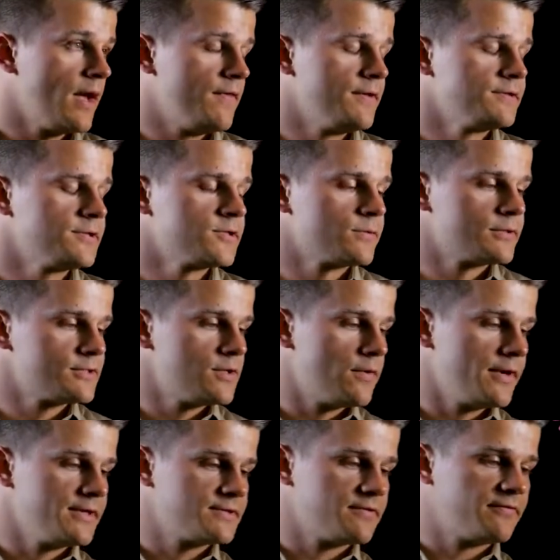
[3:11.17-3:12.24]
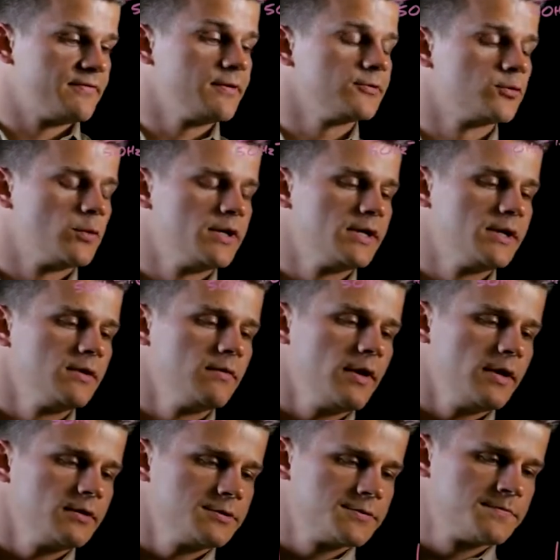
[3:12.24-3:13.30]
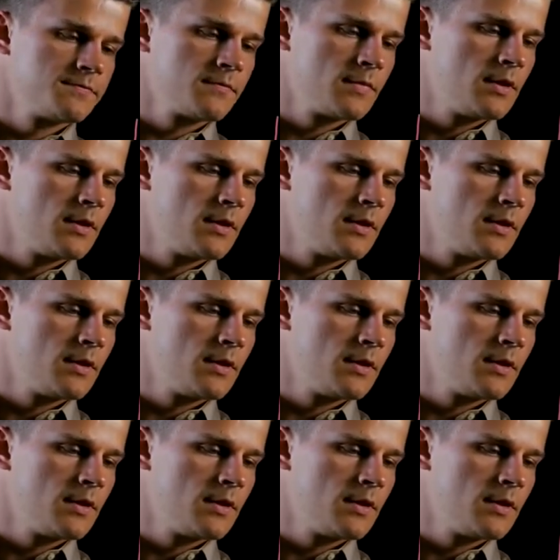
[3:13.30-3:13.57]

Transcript: And this is what's known as the field weakening range.